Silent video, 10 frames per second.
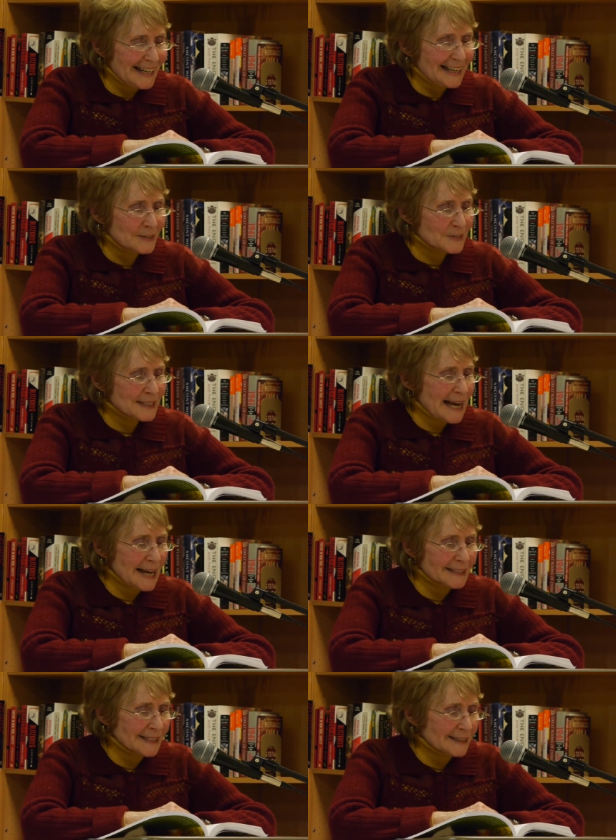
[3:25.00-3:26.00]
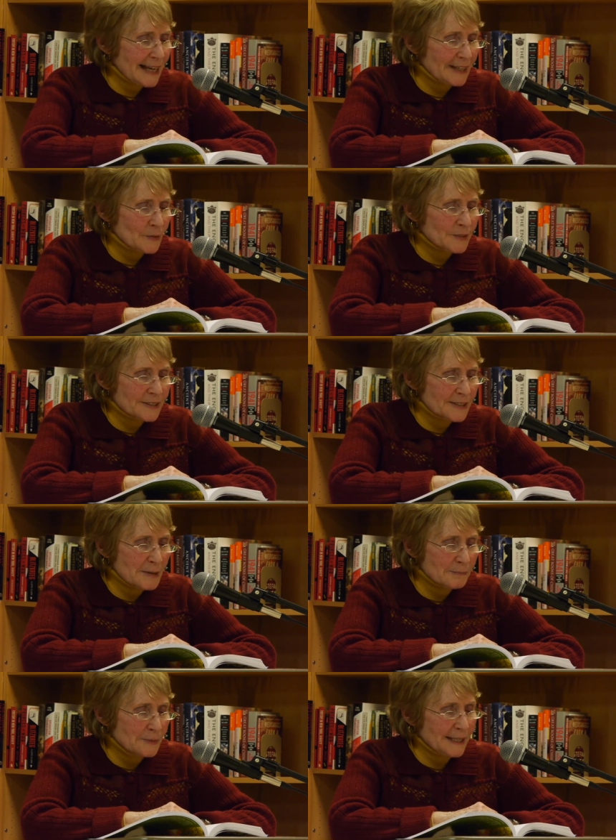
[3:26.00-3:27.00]
He was acting like it was
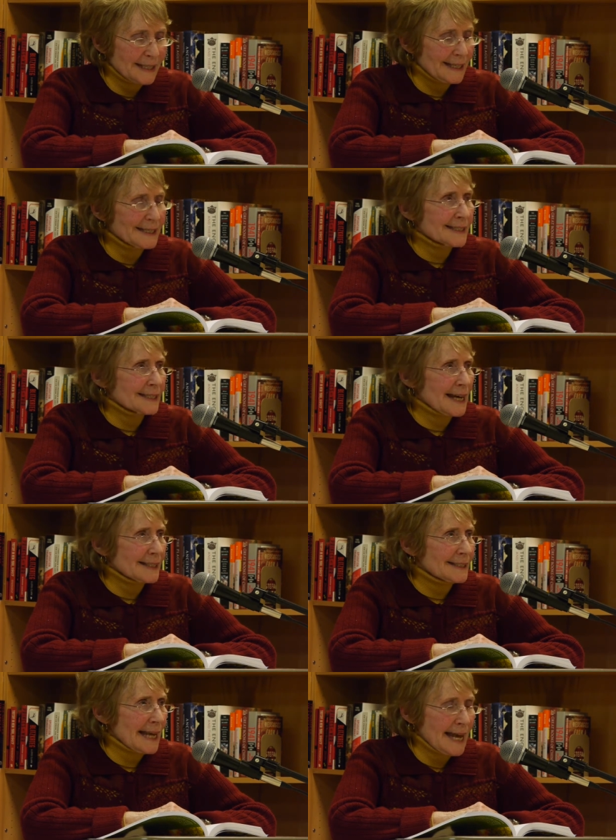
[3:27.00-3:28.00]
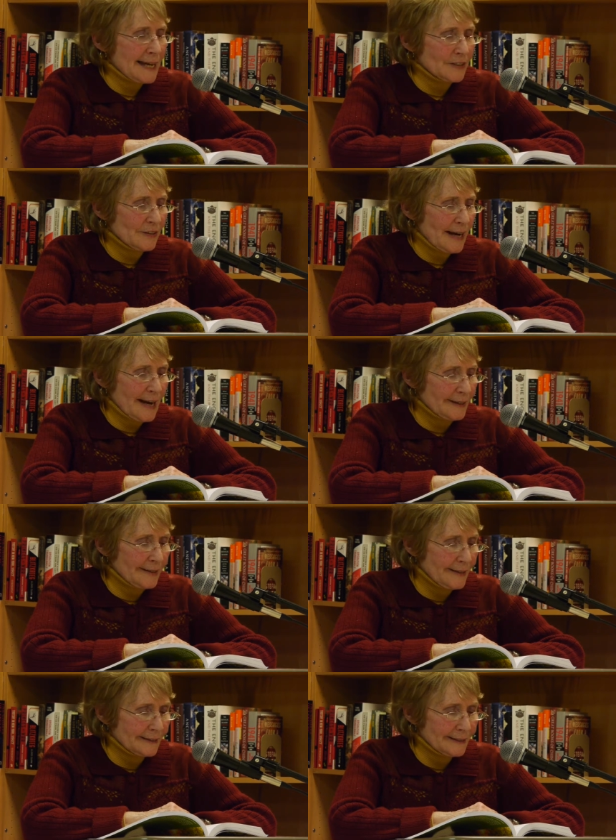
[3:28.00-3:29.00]
some big insight to hang your hat
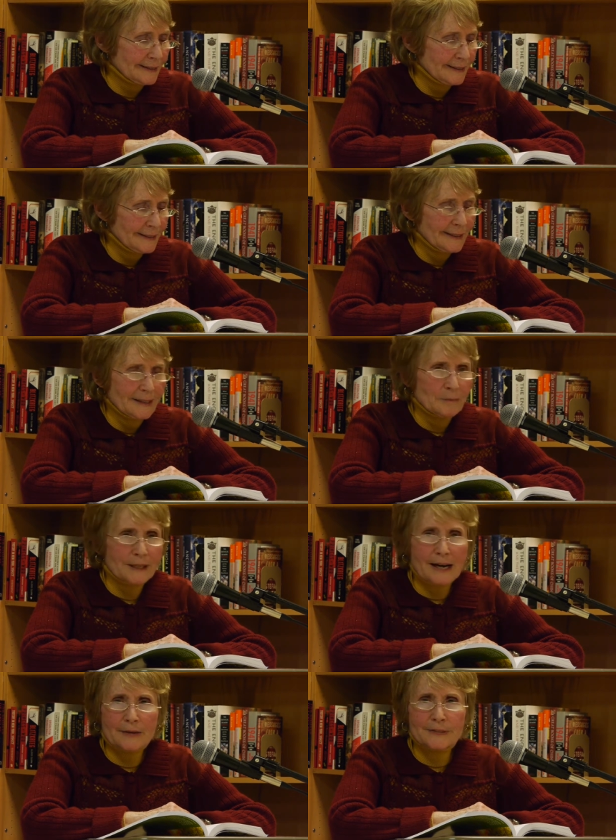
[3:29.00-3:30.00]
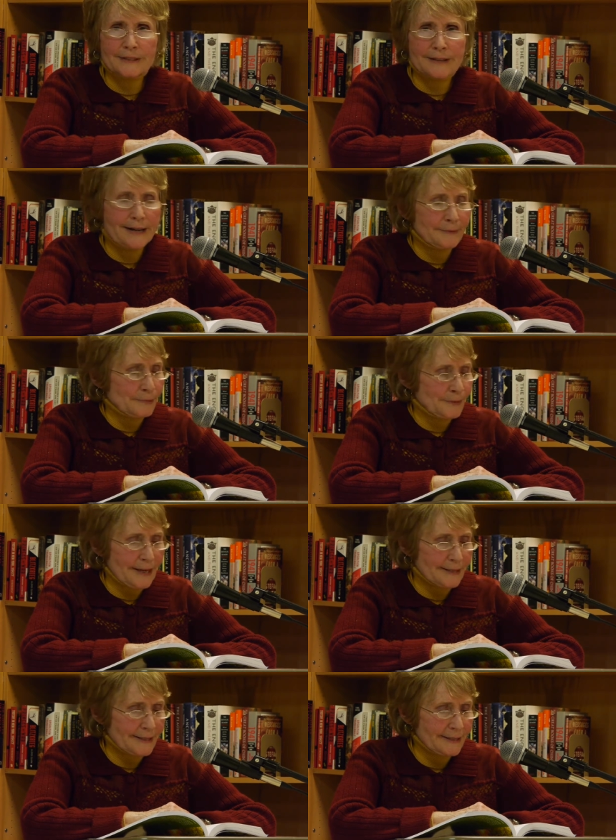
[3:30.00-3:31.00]
on, but I was not
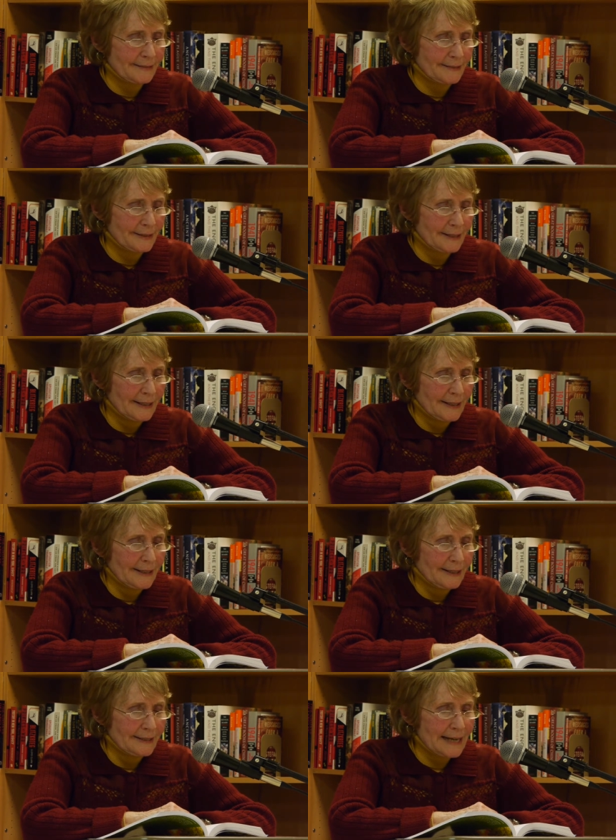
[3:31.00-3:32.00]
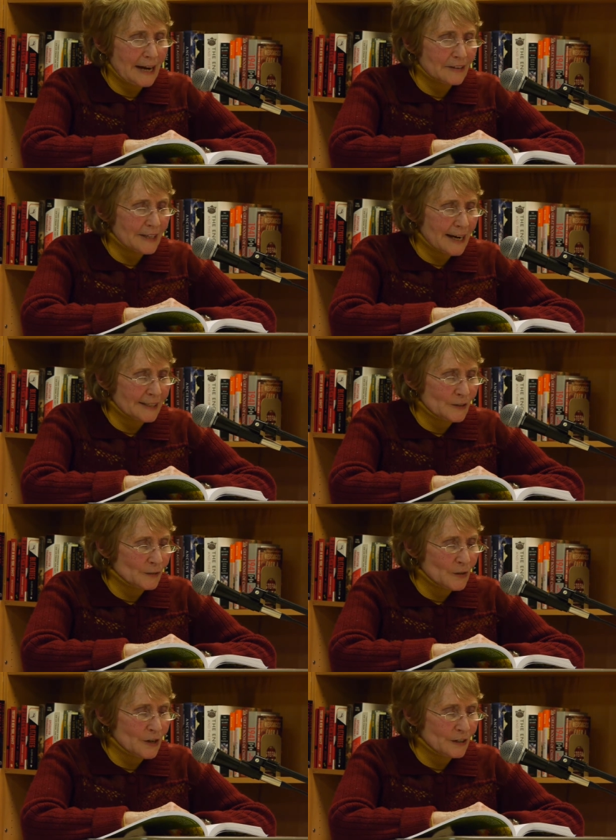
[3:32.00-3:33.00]
impressed. Now that I
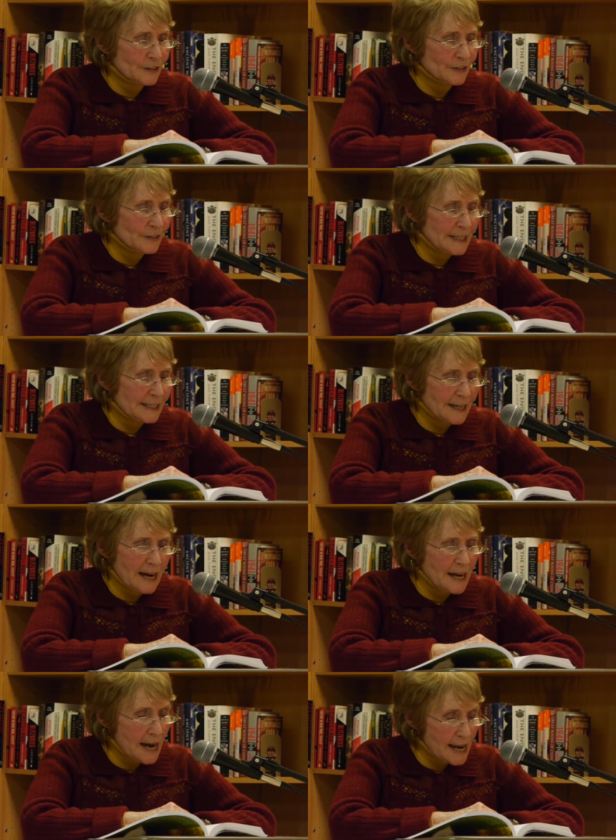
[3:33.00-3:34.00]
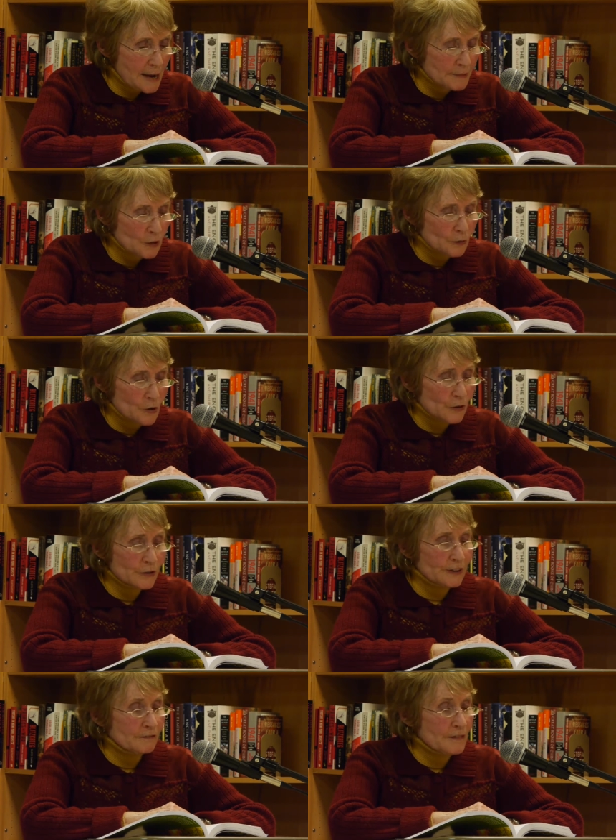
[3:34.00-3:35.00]
am no longer
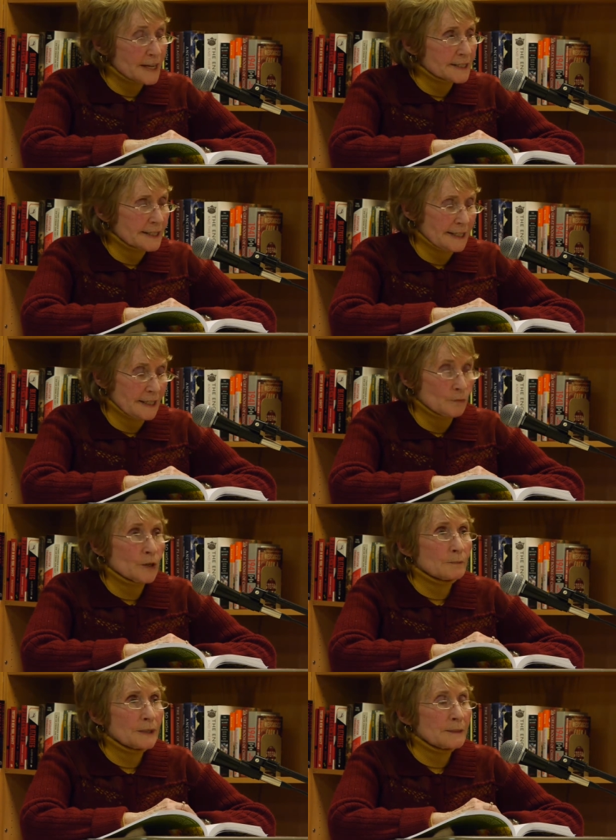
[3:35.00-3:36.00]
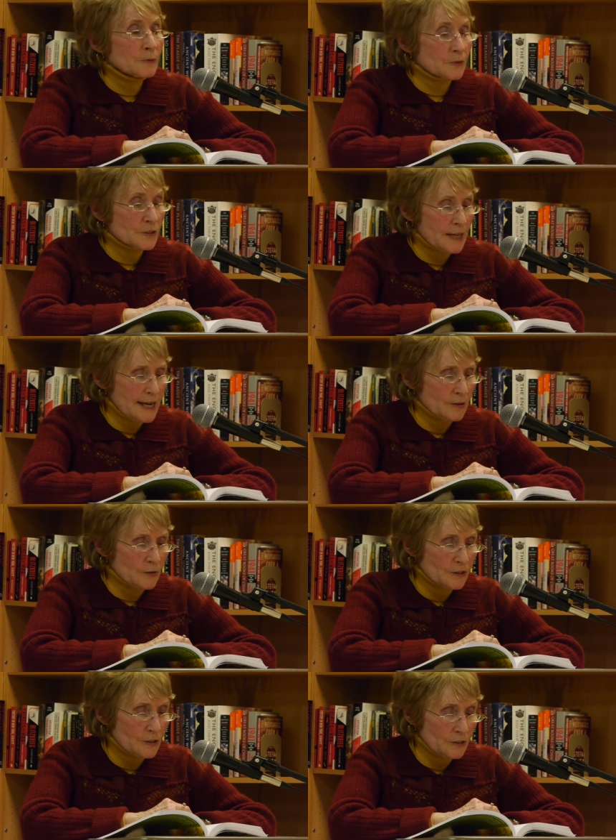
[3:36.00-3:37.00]
invested in what people say
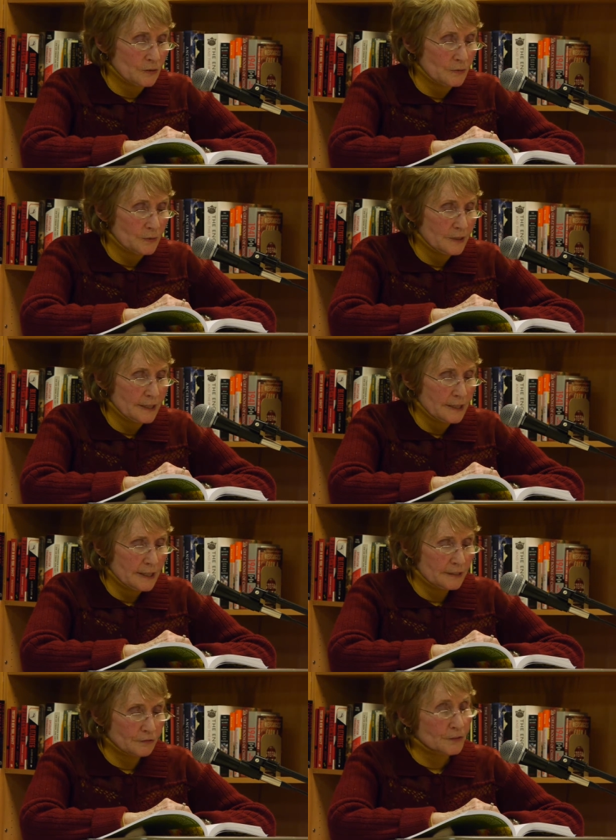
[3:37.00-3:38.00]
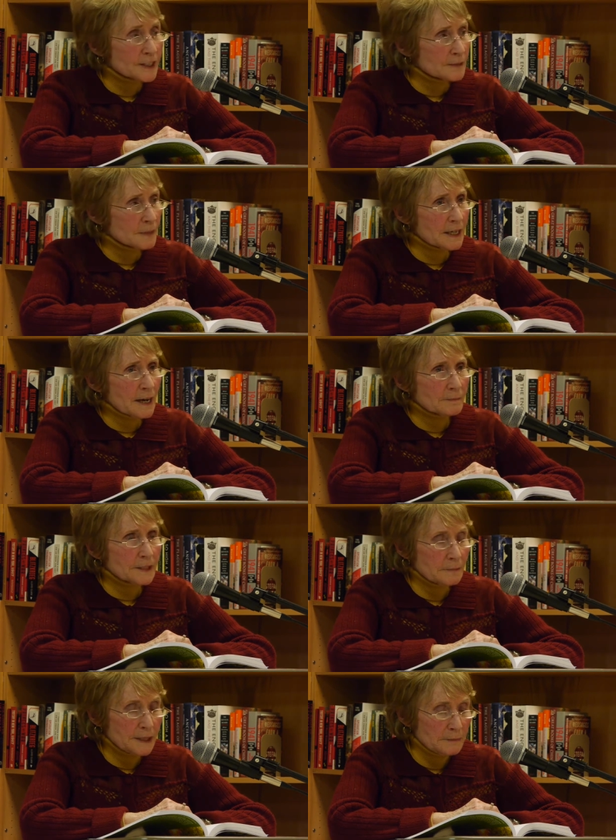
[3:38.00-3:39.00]
or do, it frees me up
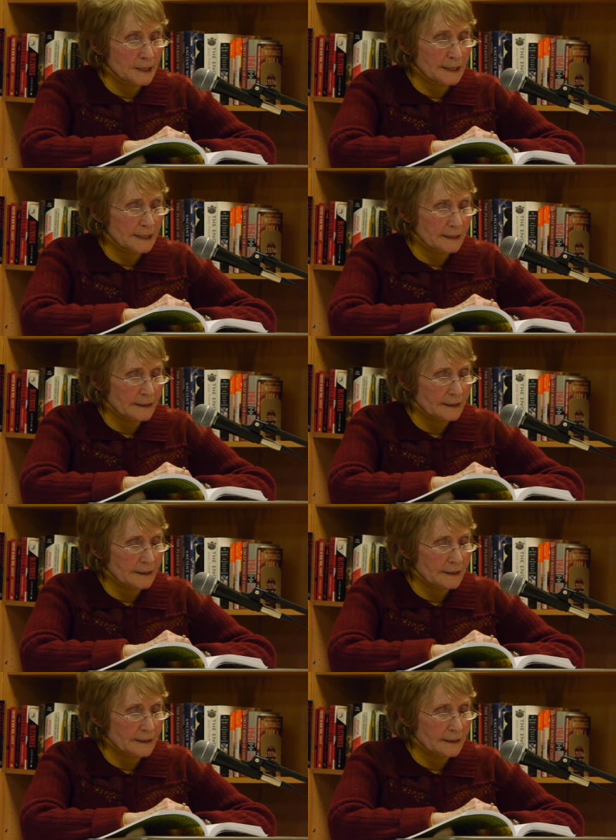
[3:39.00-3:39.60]
to be me.